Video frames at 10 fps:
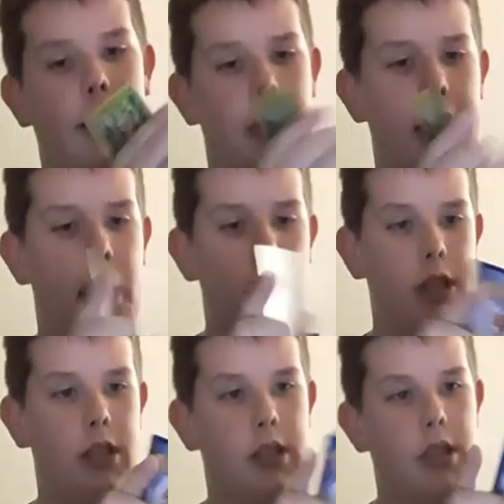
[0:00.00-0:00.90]
It actually
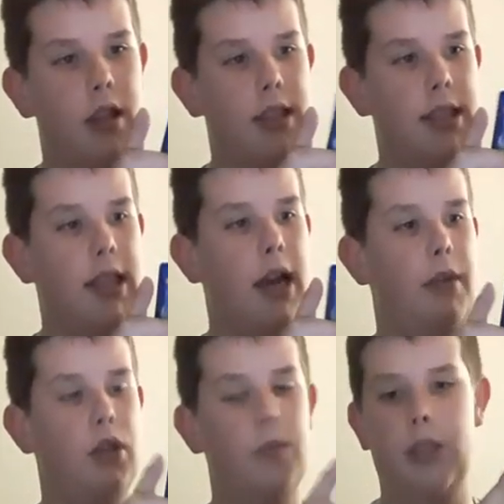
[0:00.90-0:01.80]
does 30
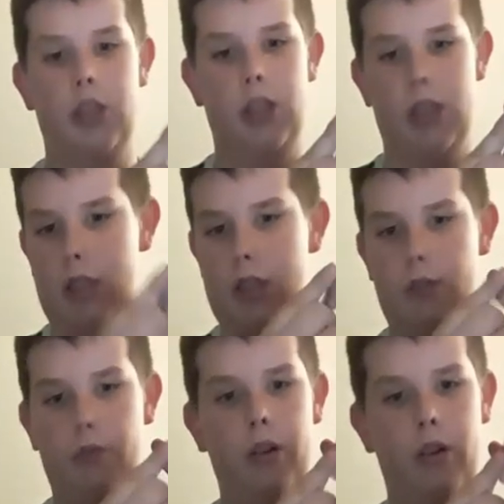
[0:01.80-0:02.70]
damage, which is
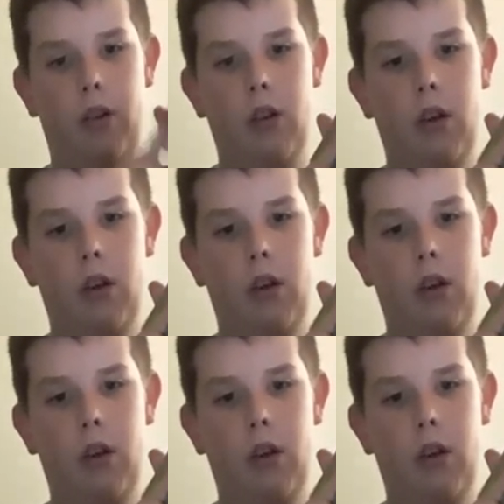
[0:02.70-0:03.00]
for